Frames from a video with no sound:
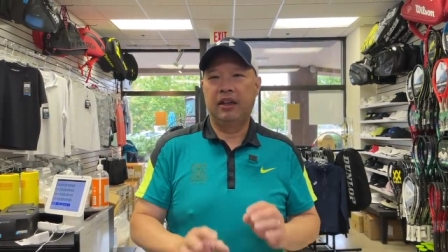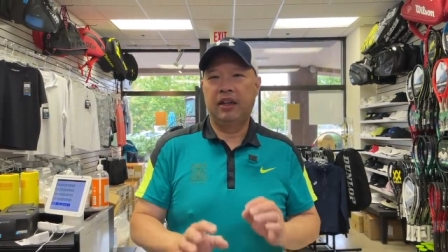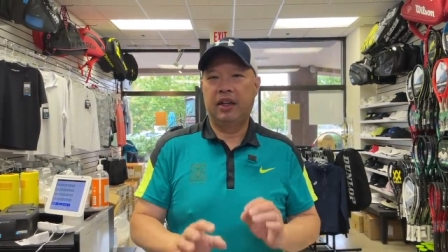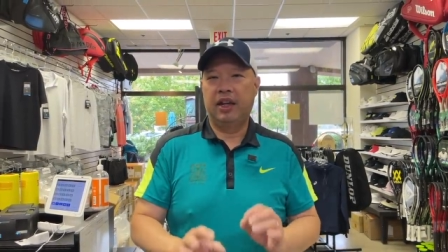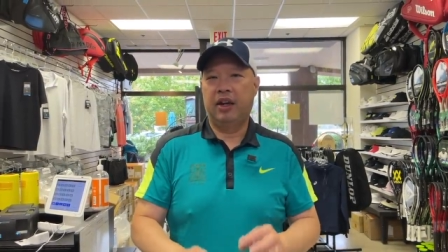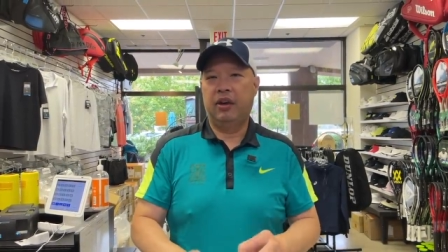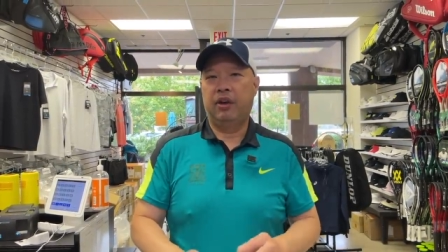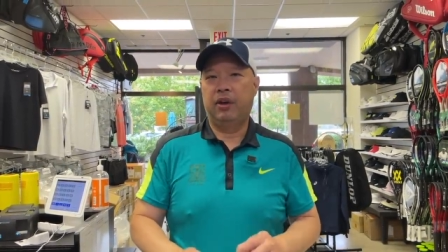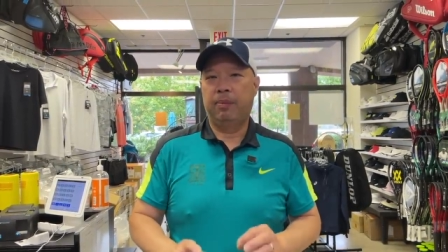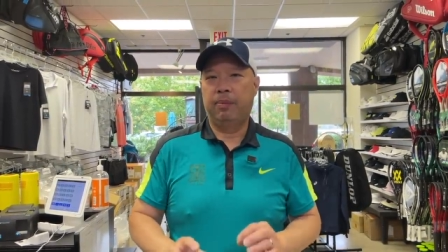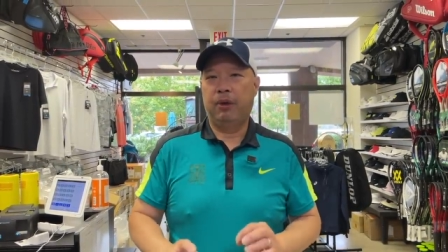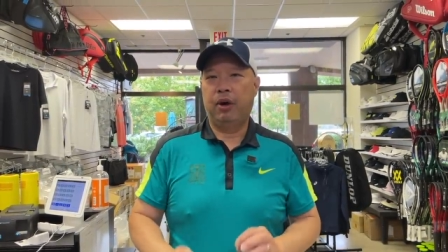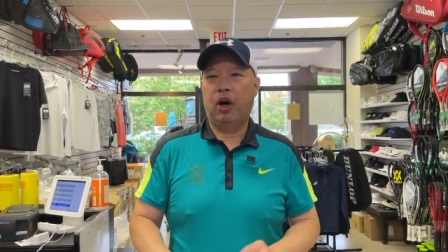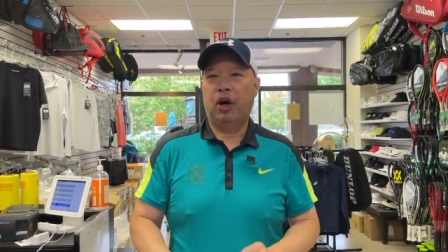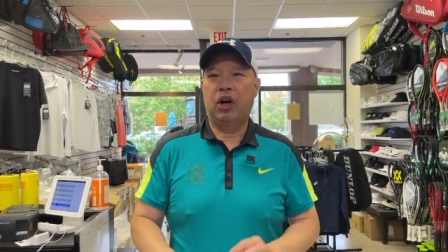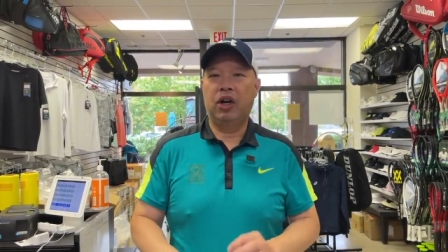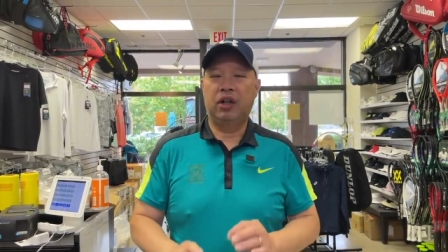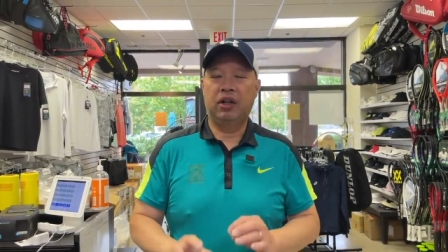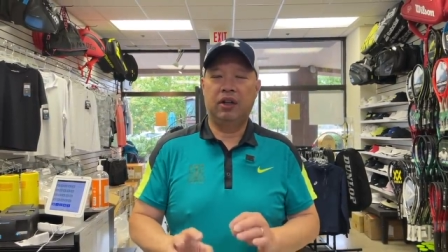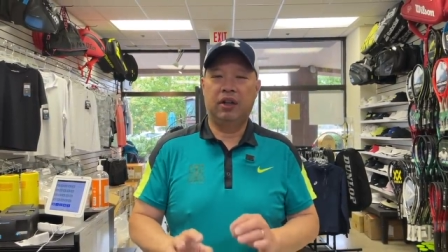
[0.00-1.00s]
they are
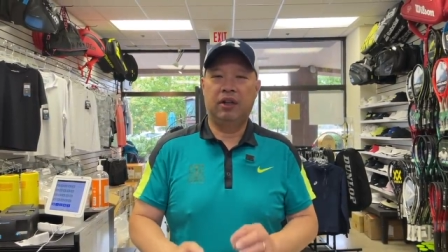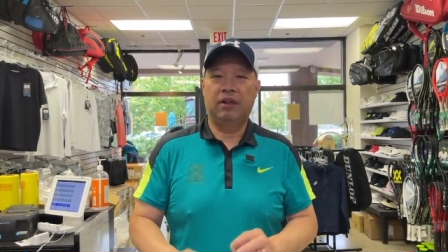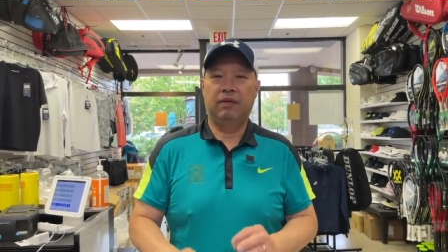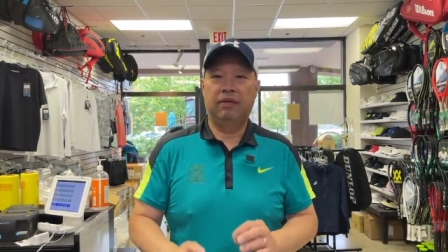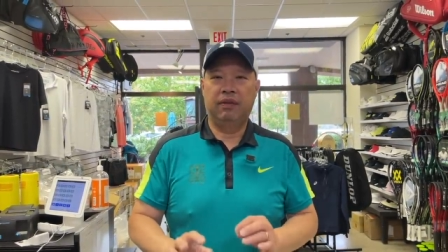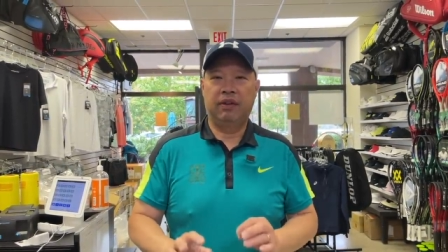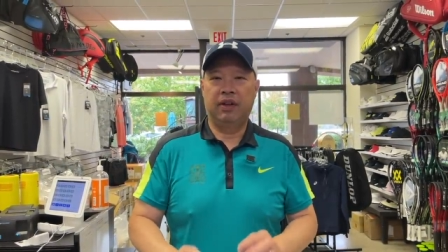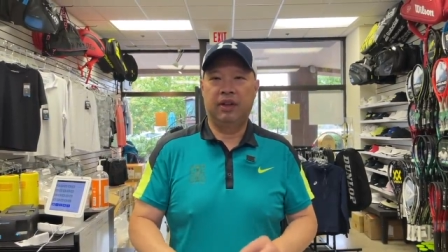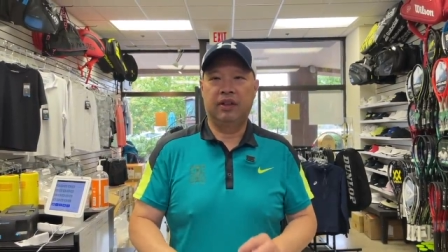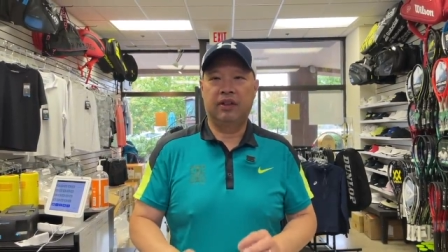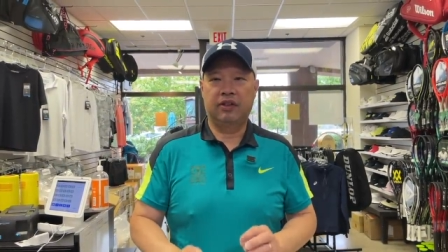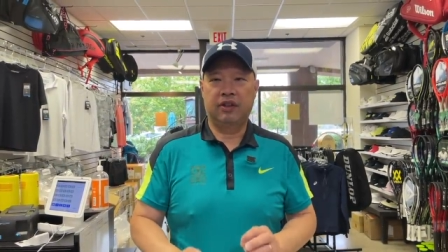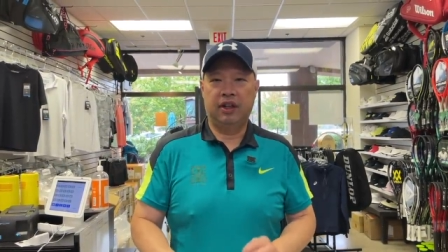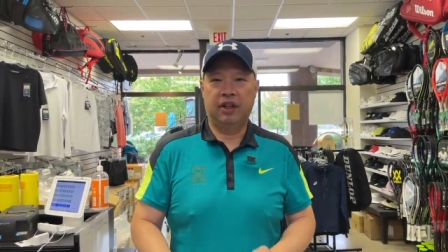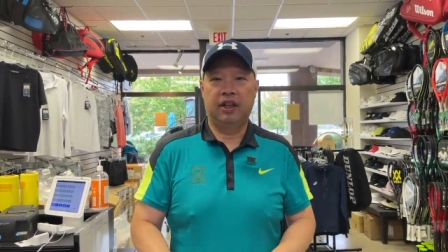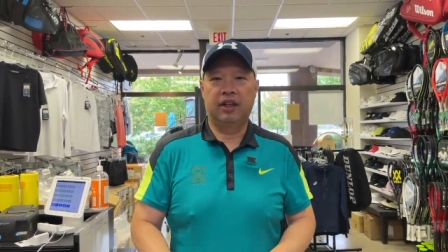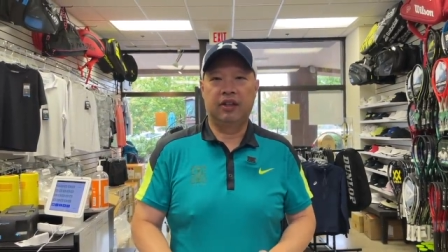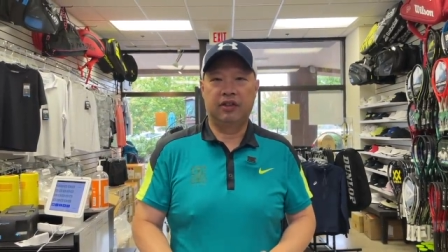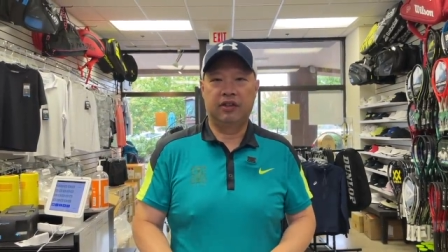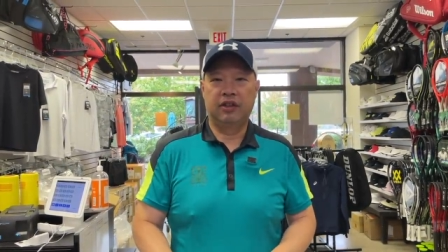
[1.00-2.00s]
part of this
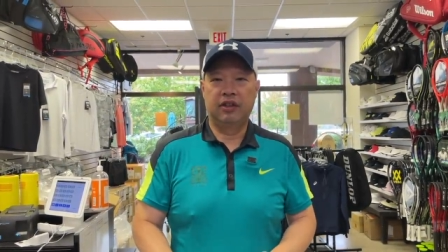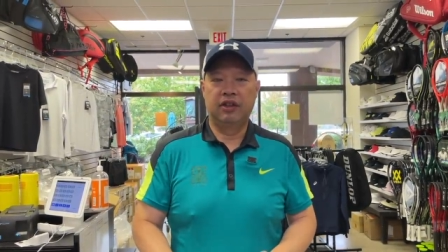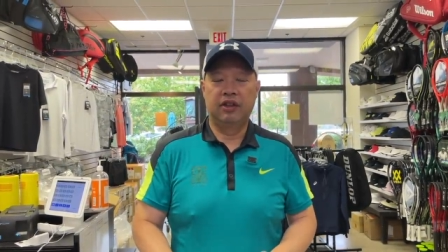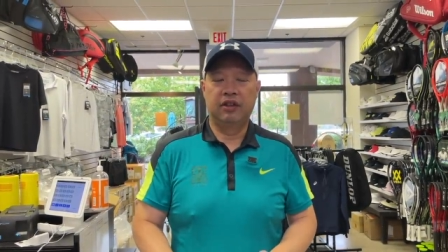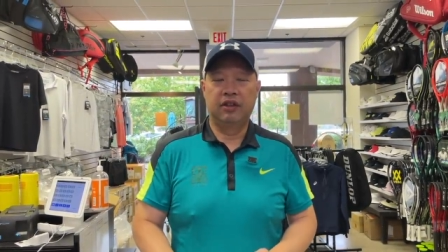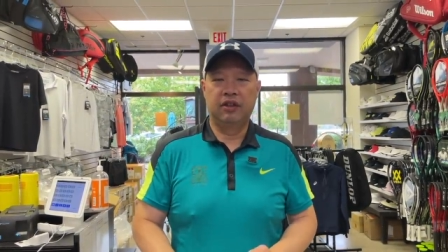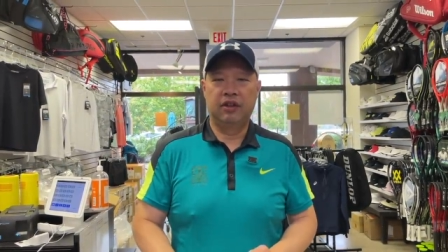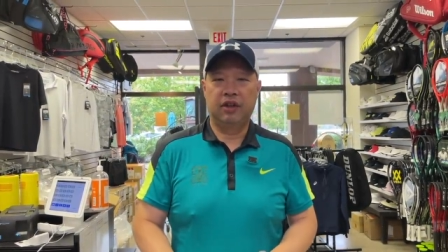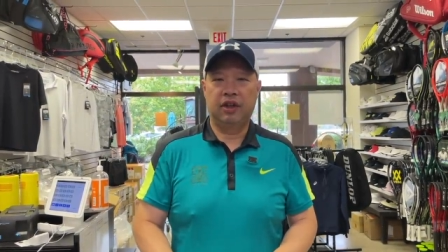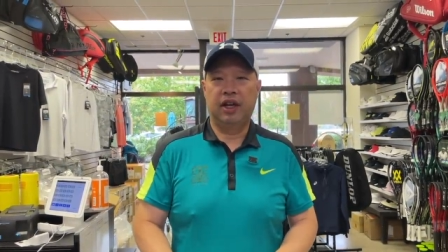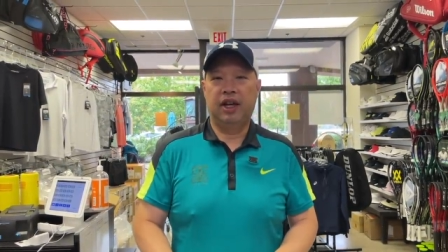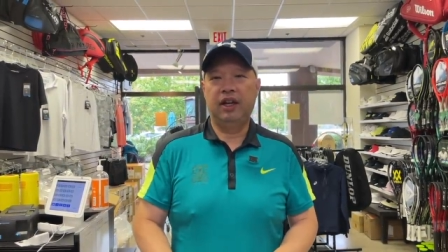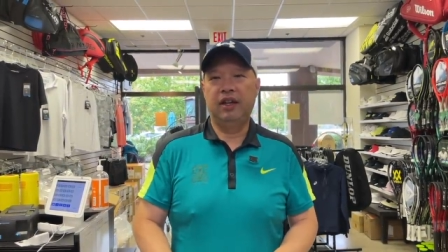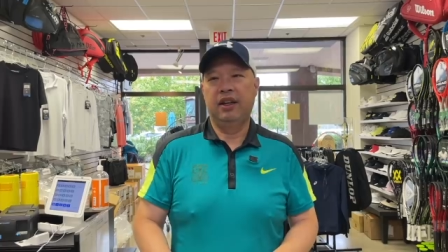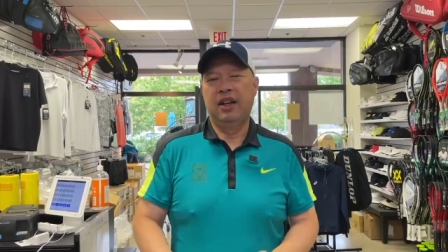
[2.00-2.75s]
list. Okay,